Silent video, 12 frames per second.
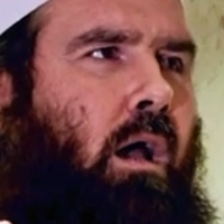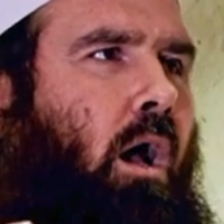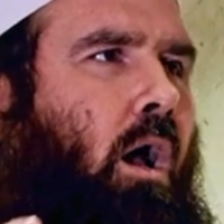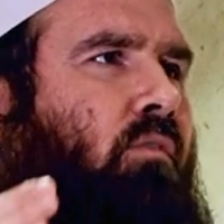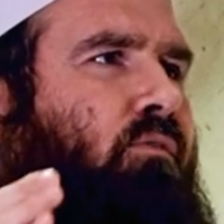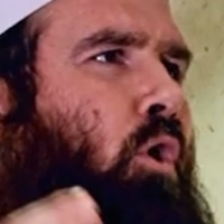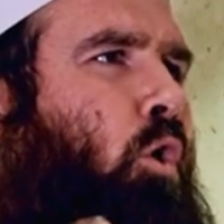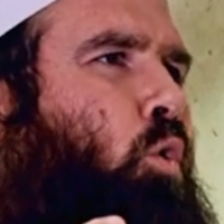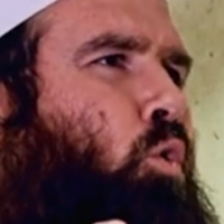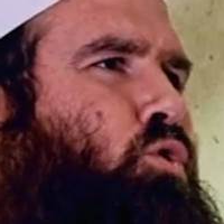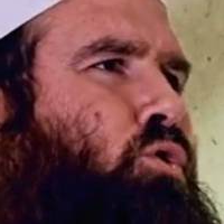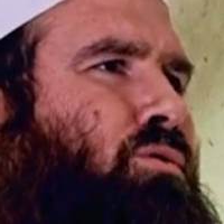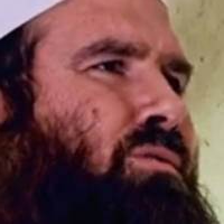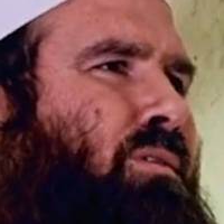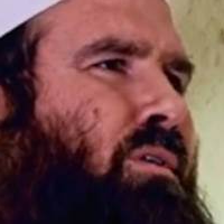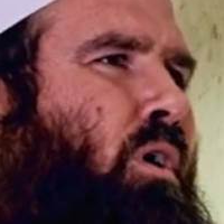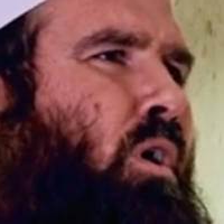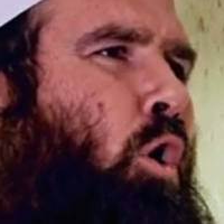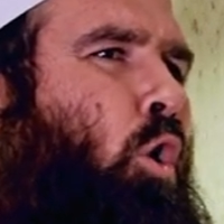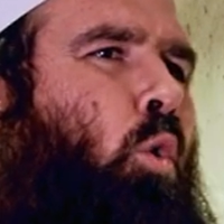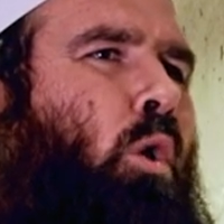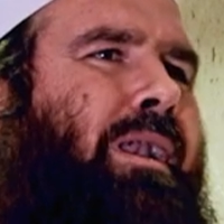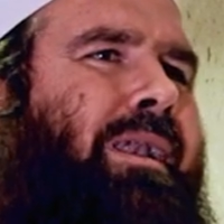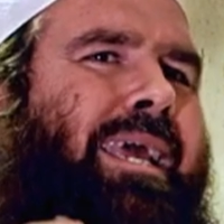of those who
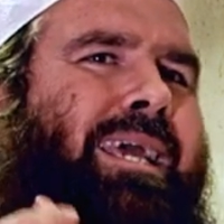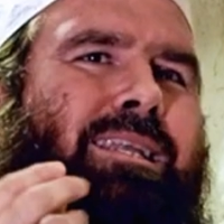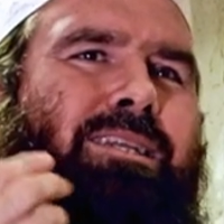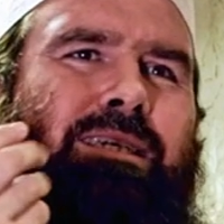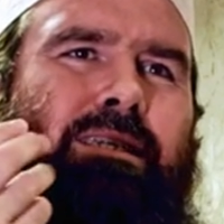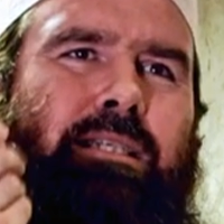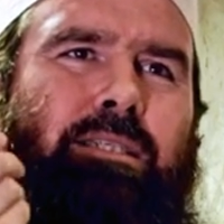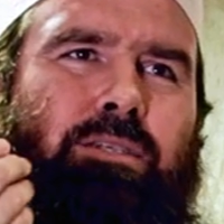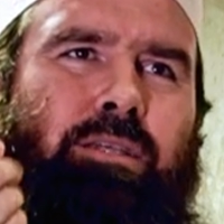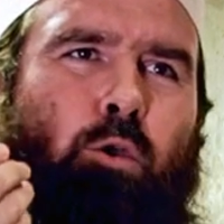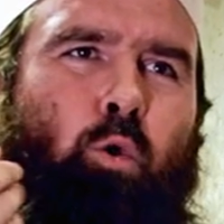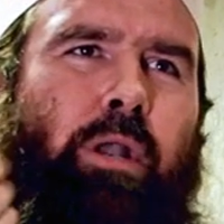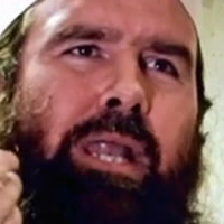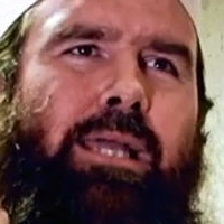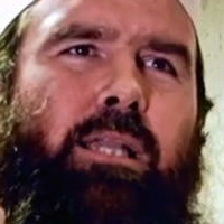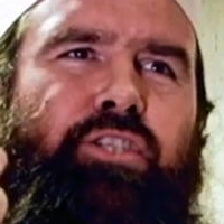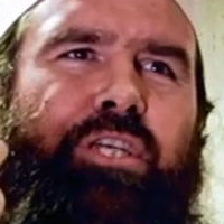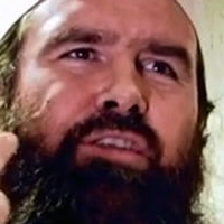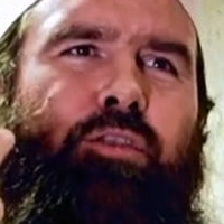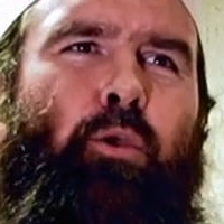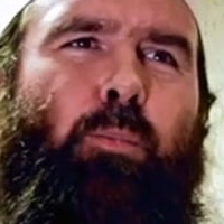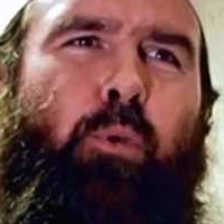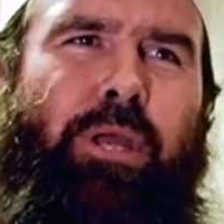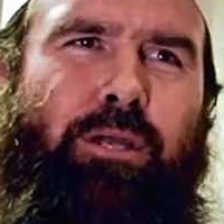are negligent, who are negligent in their
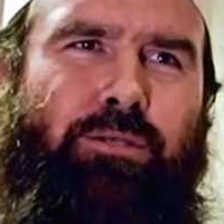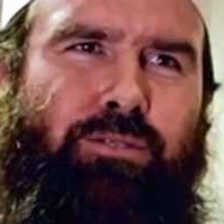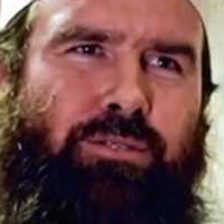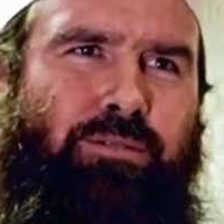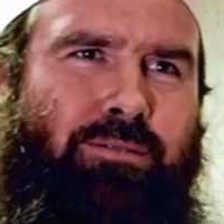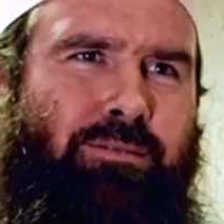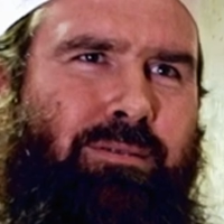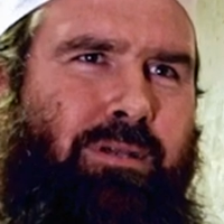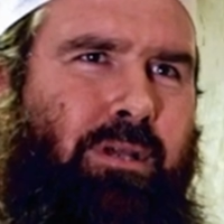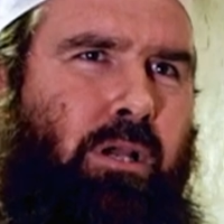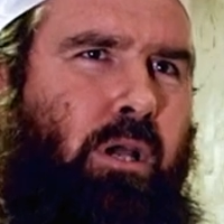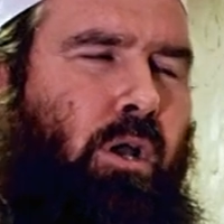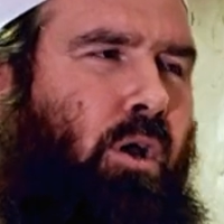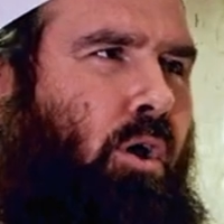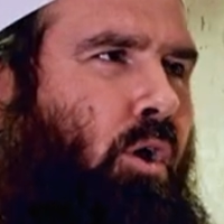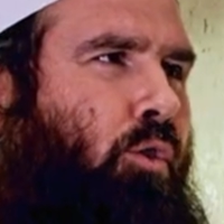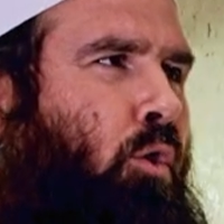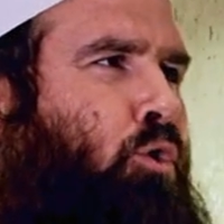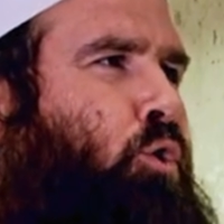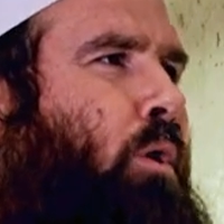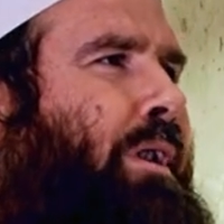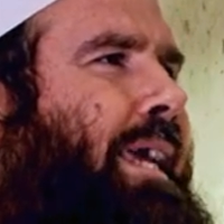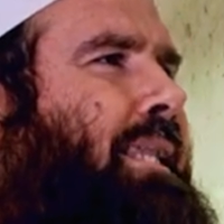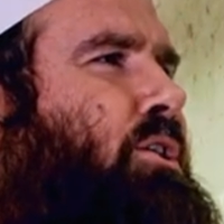prayers. Those who are
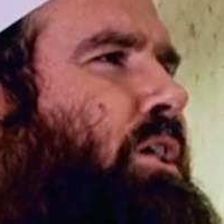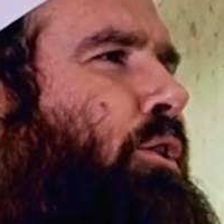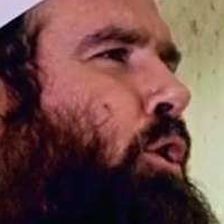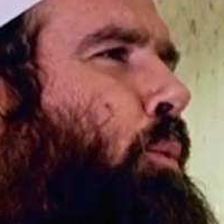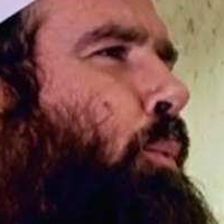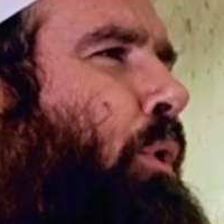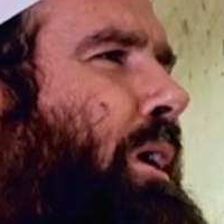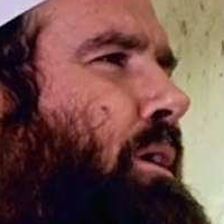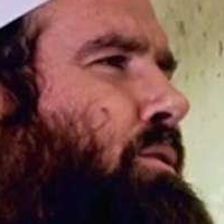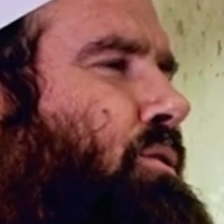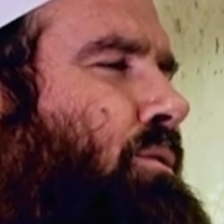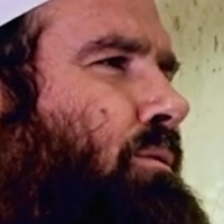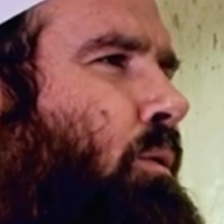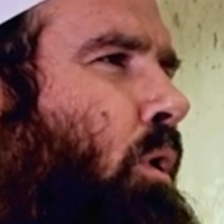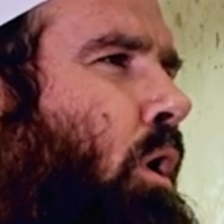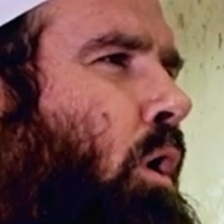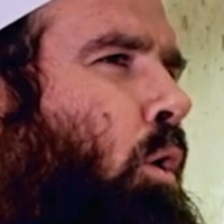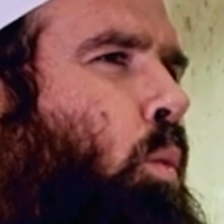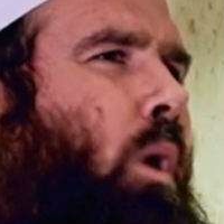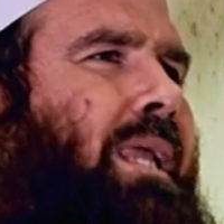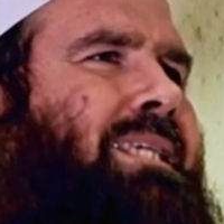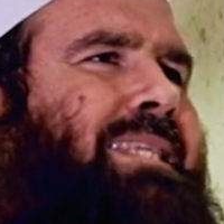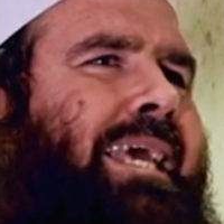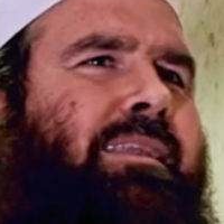negligent in their prayers, what
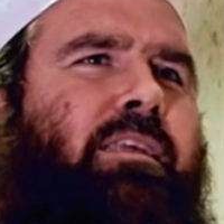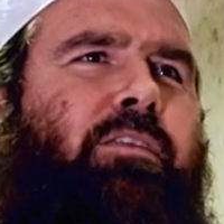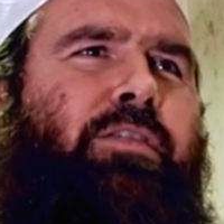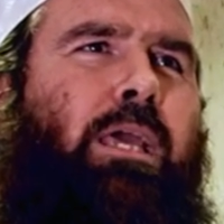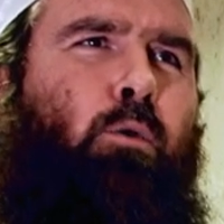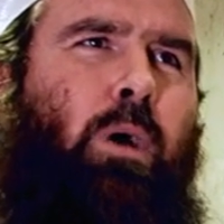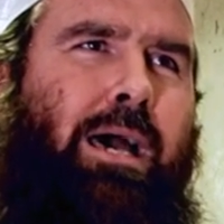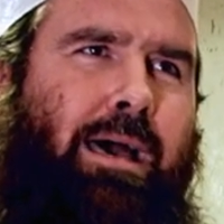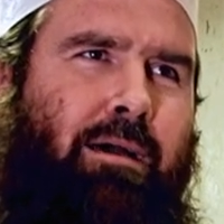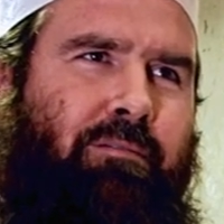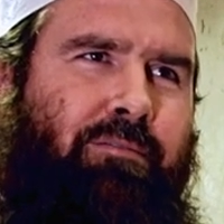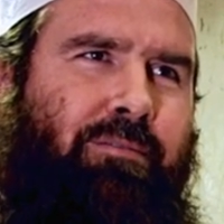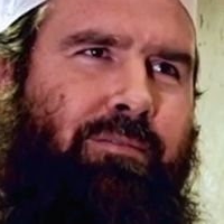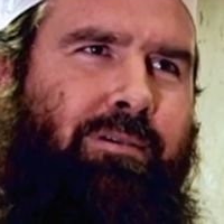is the ending that they will have?